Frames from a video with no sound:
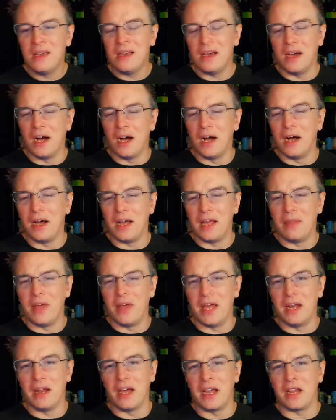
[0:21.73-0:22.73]
Uh, and
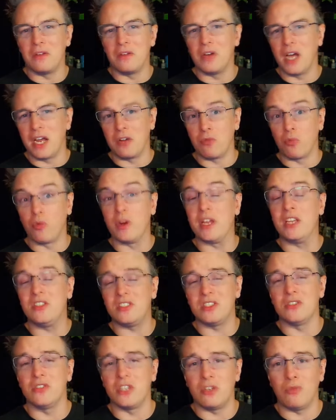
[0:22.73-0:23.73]
then I, I
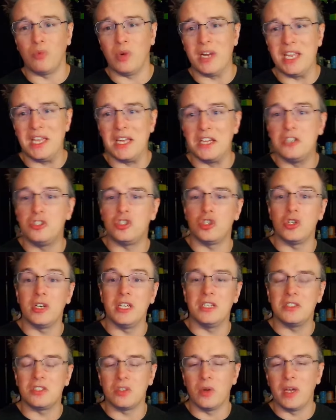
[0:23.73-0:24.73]
recently re-injured
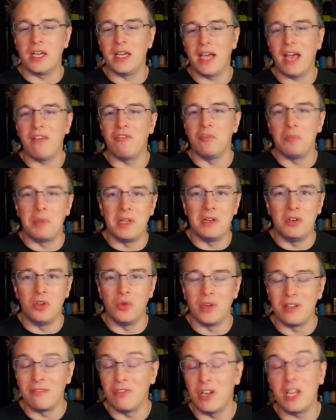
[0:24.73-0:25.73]
it, so I haven't been
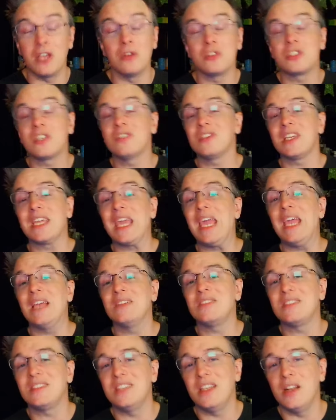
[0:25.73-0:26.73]
doing videos because I can't
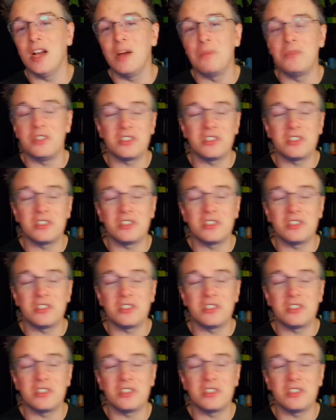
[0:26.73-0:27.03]
sit up.